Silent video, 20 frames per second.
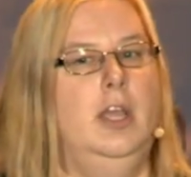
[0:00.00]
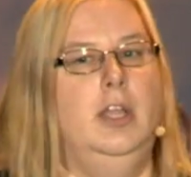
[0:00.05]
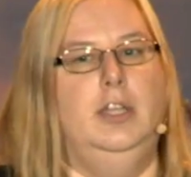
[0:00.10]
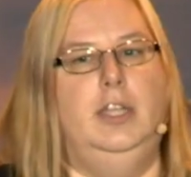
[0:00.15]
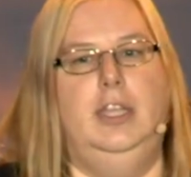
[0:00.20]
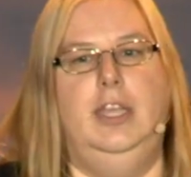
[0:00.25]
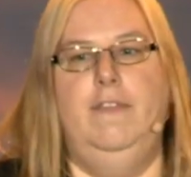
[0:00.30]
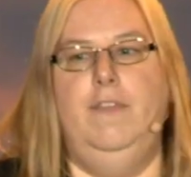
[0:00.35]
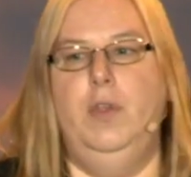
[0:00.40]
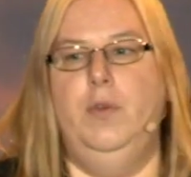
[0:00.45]

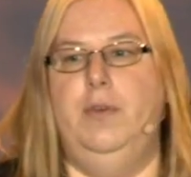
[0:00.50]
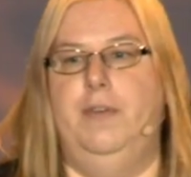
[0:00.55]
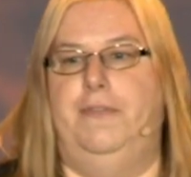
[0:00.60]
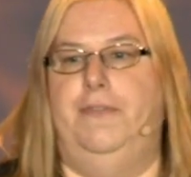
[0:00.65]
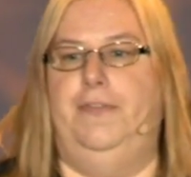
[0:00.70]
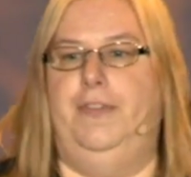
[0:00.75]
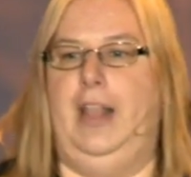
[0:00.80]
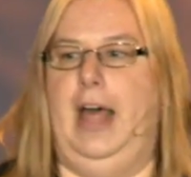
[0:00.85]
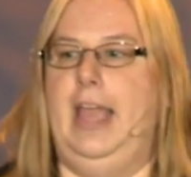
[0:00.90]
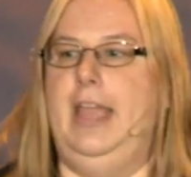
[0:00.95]
To give you a
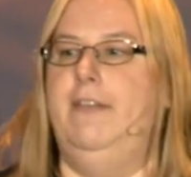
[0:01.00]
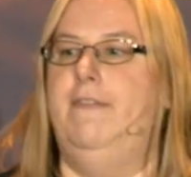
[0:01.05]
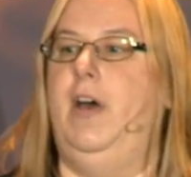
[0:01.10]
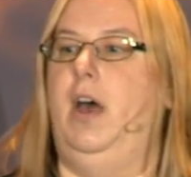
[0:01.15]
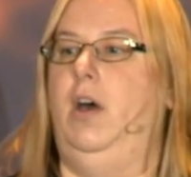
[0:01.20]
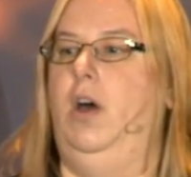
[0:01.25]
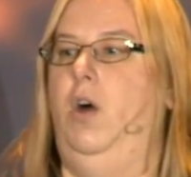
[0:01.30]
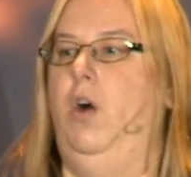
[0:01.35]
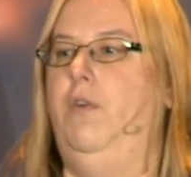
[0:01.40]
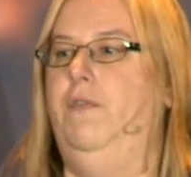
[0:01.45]

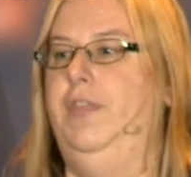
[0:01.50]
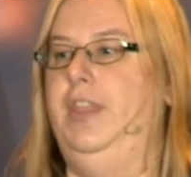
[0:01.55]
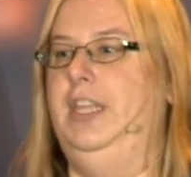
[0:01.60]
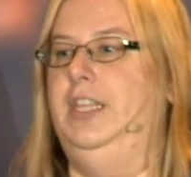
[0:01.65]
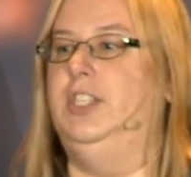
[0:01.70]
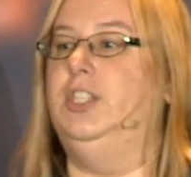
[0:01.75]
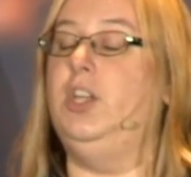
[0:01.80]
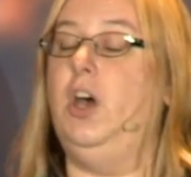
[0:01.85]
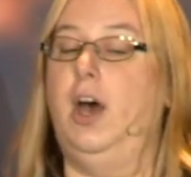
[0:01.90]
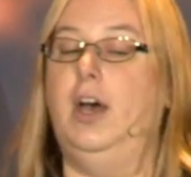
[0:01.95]
flavour of the
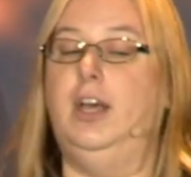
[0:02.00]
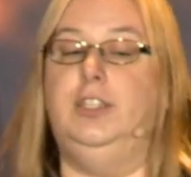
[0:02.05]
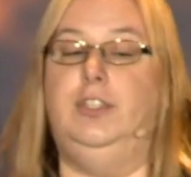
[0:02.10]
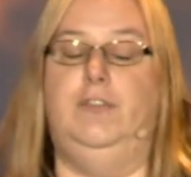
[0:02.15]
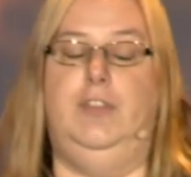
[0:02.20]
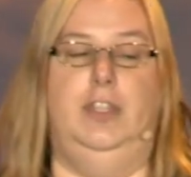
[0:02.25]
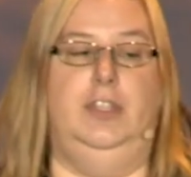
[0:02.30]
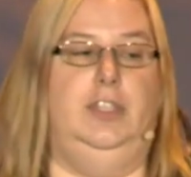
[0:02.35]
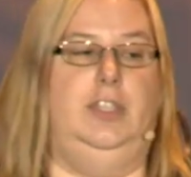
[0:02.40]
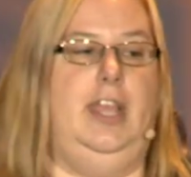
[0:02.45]
size
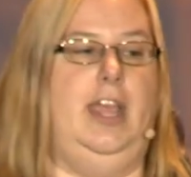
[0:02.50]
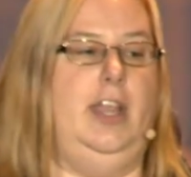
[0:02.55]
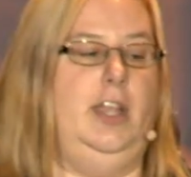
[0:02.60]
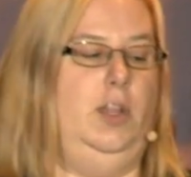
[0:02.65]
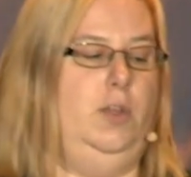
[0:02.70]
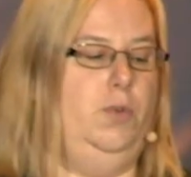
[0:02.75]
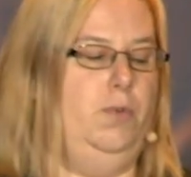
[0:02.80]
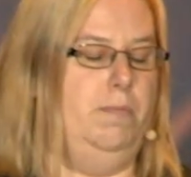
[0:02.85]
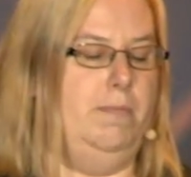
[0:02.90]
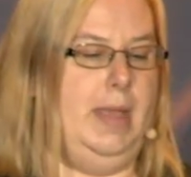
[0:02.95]
of this
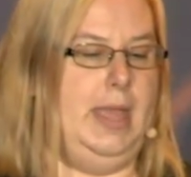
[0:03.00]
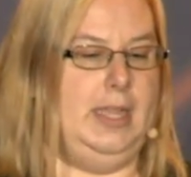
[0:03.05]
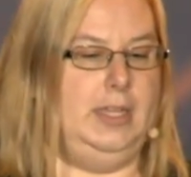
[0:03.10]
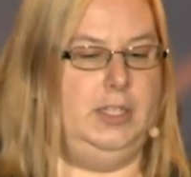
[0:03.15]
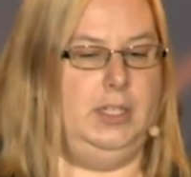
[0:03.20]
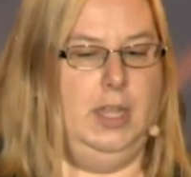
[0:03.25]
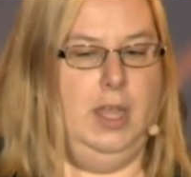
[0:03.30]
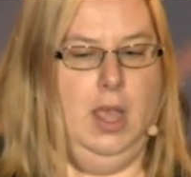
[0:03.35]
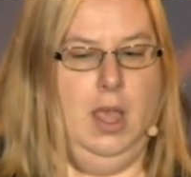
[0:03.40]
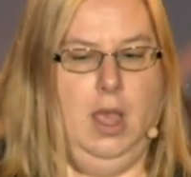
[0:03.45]
technical
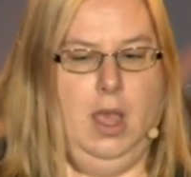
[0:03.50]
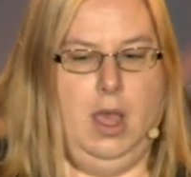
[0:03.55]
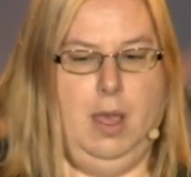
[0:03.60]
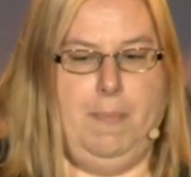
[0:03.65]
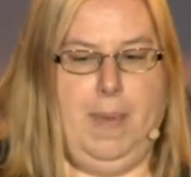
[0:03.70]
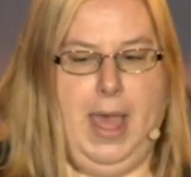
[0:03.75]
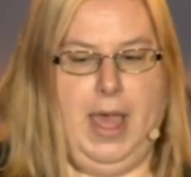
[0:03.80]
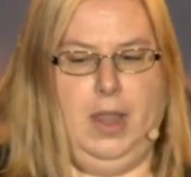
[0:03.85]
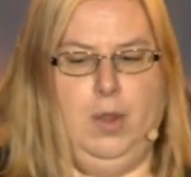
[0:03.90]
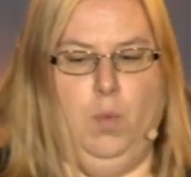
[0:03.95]
mess,
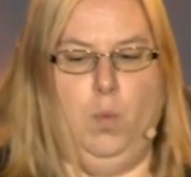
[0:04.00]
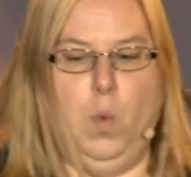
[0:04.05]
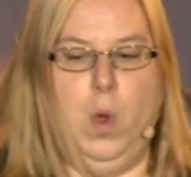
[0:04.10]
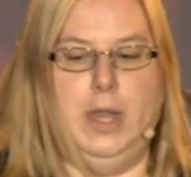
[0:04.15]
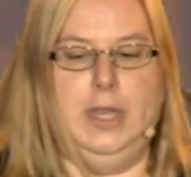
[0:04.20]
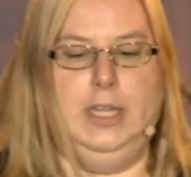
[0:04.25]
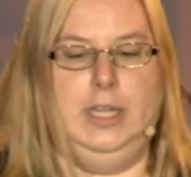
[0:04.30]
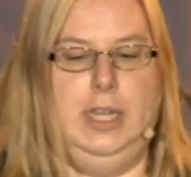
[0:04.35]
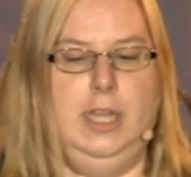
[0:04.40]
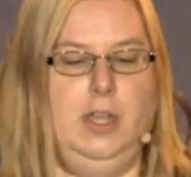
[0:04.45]
about
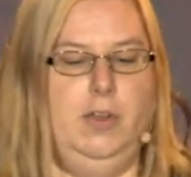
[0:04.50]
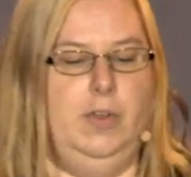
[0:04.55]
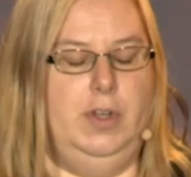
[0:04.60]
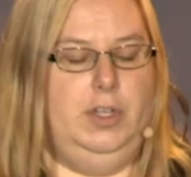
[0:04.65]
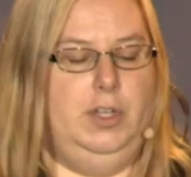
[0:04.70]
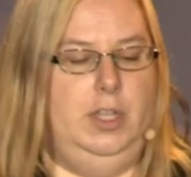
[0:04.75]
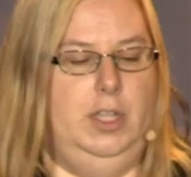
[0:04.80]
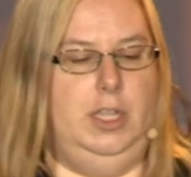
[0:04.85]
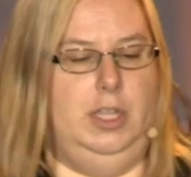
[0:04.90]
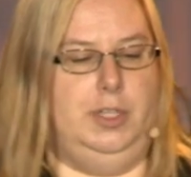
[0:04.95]
one year
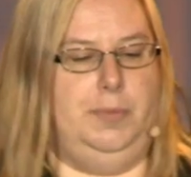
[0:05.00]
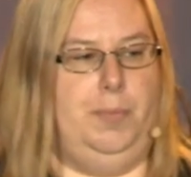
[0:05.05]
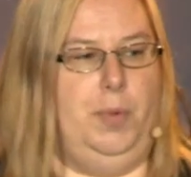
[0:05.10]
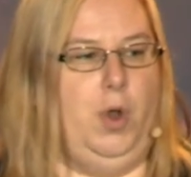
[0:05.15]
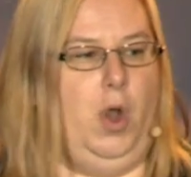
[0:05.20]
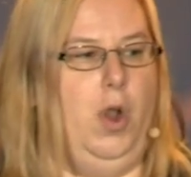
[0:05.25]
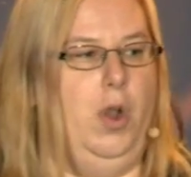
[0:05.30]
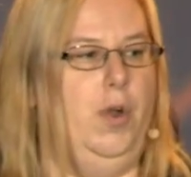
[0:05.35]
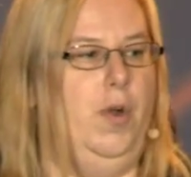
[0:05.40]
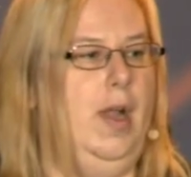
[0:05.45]
into this
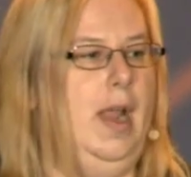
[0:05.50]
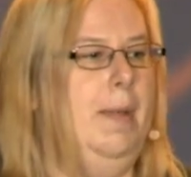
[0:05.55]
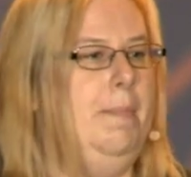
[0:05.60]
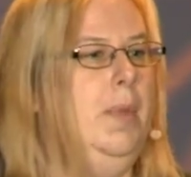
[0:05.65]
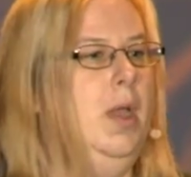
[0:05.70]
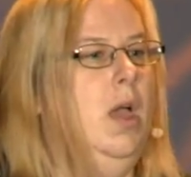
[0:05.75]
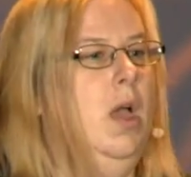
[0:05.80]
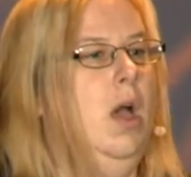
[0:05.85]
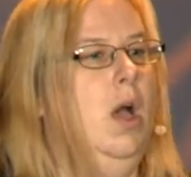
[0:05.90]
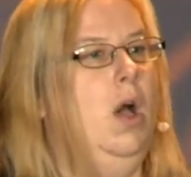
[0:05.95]
program,
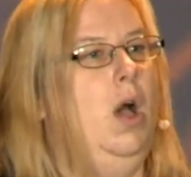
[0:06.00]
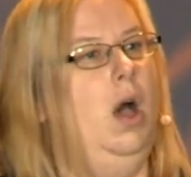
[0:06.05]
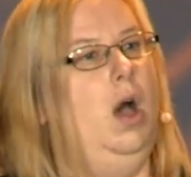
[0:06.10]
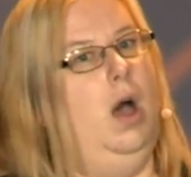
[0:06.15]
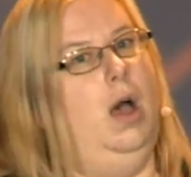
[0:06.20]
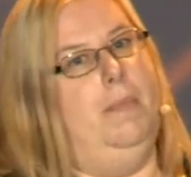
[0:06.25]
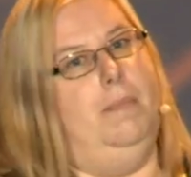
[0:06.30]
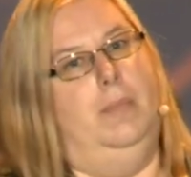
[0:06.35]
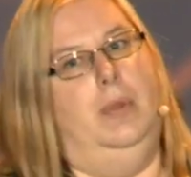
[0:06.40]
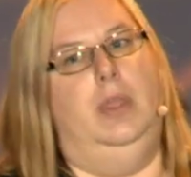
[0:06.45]

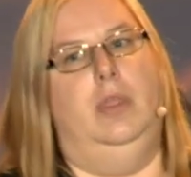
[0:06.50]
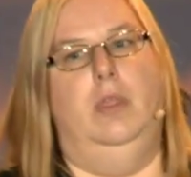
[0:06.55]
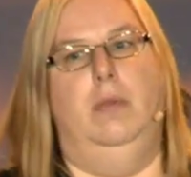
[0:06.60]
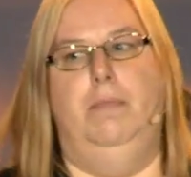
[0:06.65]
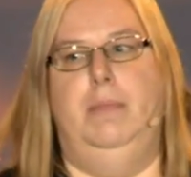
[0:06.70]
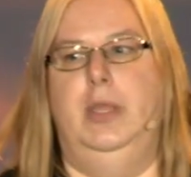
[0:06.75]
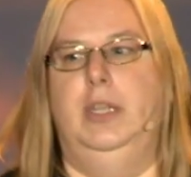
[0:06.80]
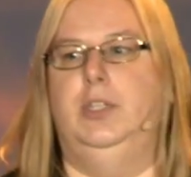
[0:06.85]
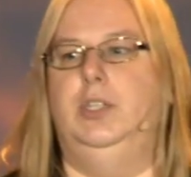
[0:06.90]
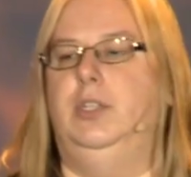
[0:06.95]
I'm in the
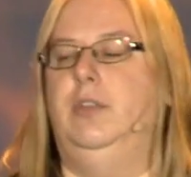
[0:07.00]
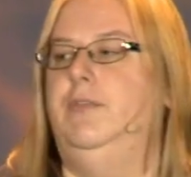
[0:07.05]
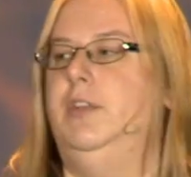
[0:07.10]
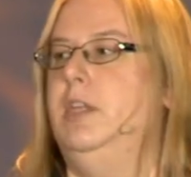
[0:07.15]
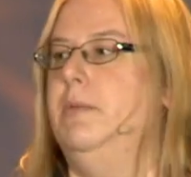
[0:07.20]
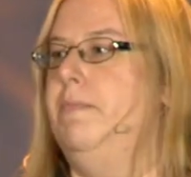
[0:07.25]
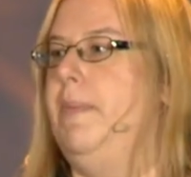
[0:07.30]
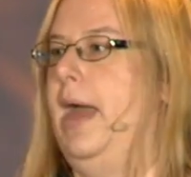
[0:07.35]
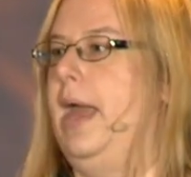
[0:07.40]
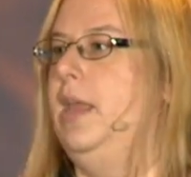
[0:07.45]
midst of a
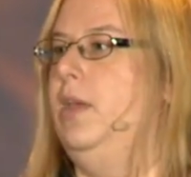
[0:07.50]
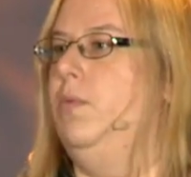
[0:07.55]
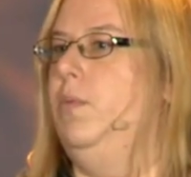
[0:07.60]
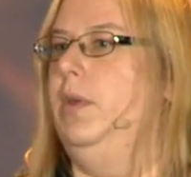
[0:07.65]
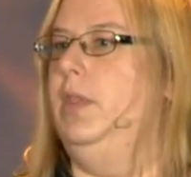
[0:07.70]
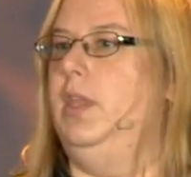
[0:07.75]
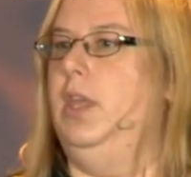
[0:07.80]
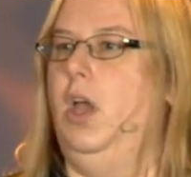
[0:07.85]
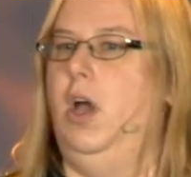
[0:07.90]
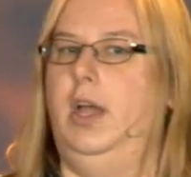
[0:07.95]
debate
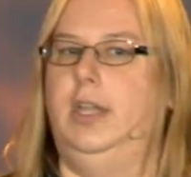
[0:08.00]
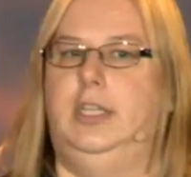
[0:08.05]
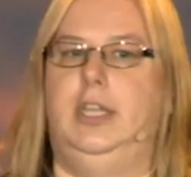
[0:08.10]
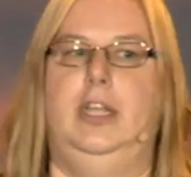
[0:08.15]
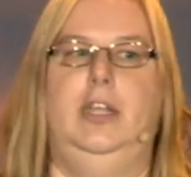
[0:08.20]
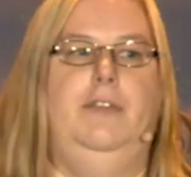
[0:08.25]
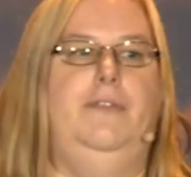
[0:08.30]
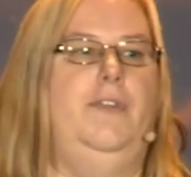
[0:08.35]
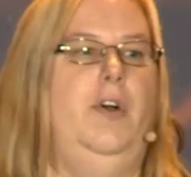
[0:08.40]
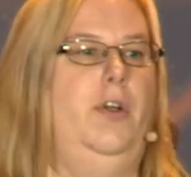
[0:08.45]
with the
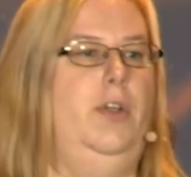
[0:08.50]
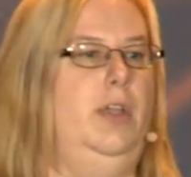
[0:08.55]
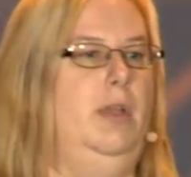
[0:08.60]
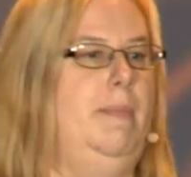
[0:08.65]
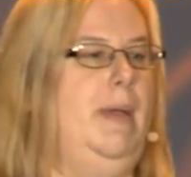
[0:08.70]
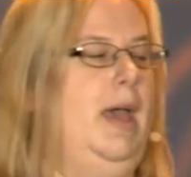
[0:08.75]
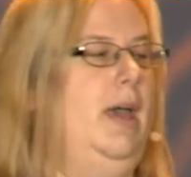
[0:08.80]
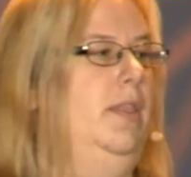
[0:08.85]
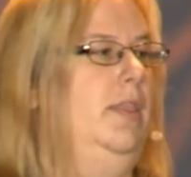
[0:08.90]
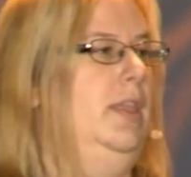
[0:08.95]
IT folk
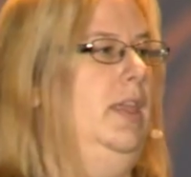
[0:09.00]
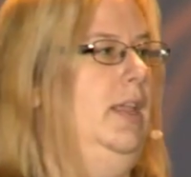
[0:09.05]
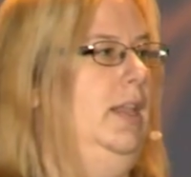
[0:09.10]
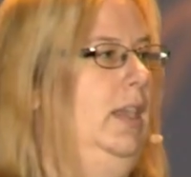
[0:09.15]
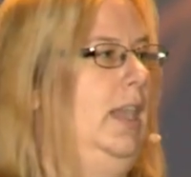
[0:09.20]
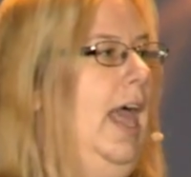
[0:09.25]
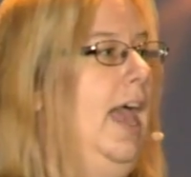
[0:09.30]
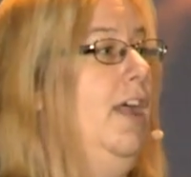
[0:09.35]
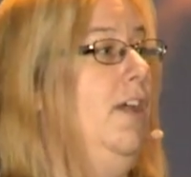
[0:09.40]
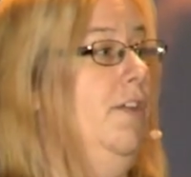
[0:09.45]
about the
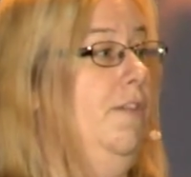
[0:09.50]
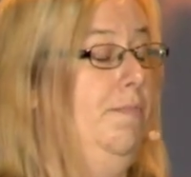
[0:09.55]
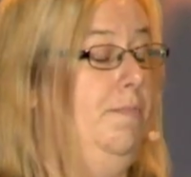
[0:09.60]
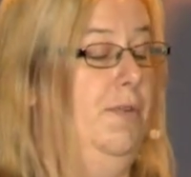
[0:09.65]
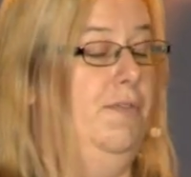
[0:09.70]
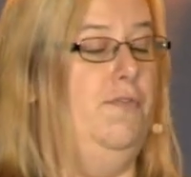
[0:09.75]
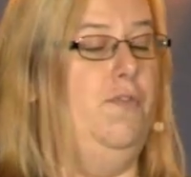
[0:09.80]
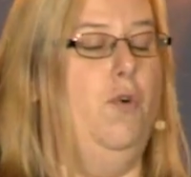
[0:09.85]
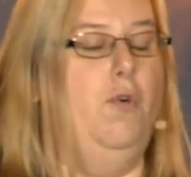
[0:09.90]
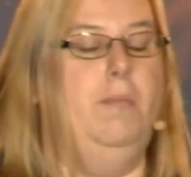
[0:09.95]
lack of
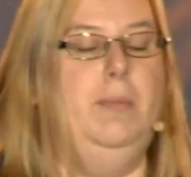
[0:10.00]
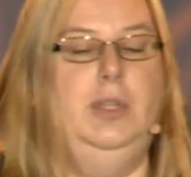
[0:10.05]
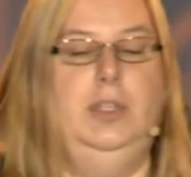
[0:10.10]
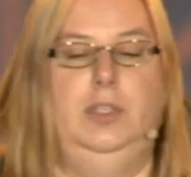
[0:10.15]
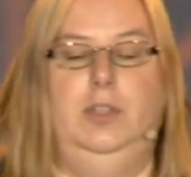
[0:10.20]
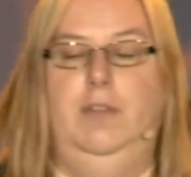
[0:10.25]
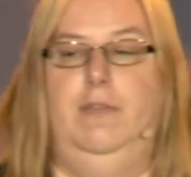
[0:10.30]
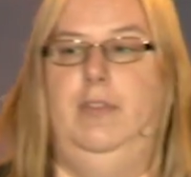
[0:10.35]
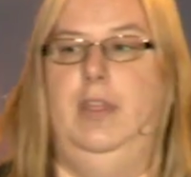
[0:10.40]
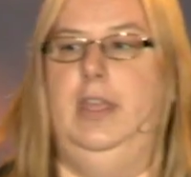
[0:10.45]

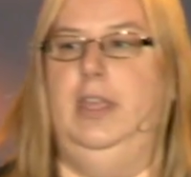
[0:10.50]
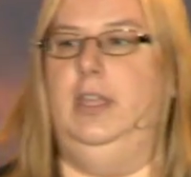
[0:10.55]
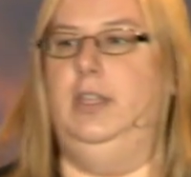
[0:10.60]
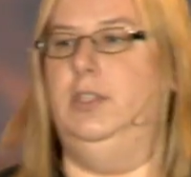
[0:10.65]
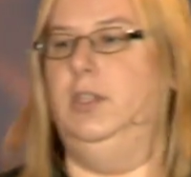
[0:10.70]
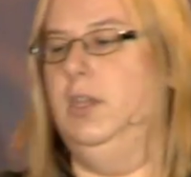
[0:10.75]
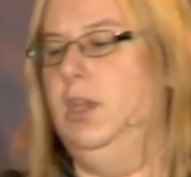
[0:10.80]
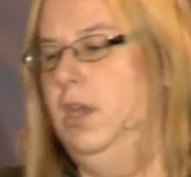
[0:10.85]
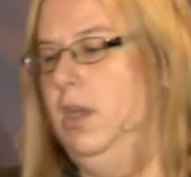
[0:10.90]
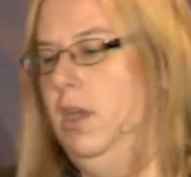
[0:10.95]
performance of these